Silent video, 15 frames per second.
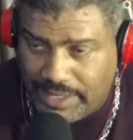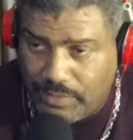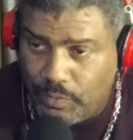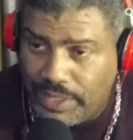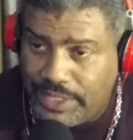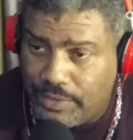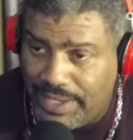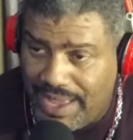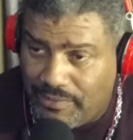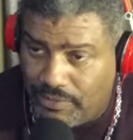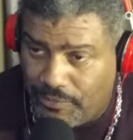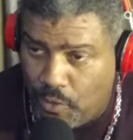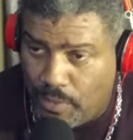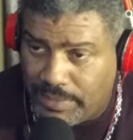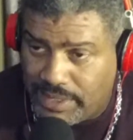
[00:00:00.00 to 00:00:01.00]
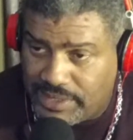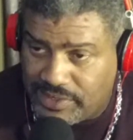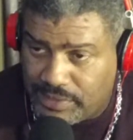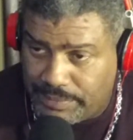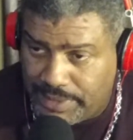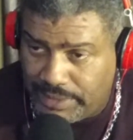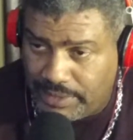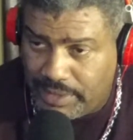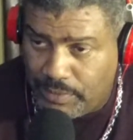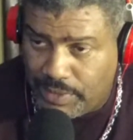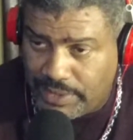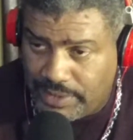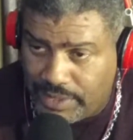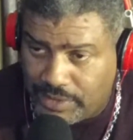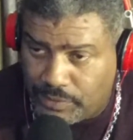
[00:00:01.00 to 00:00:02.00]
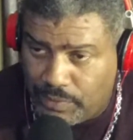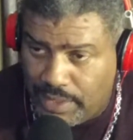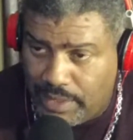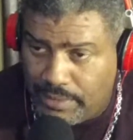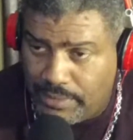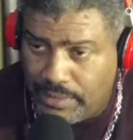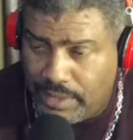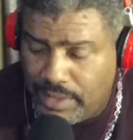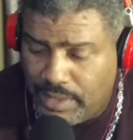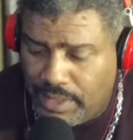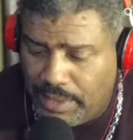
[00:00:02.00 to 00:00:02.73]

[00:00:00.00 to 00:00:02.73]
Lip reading: We do have a form of disability with it as well.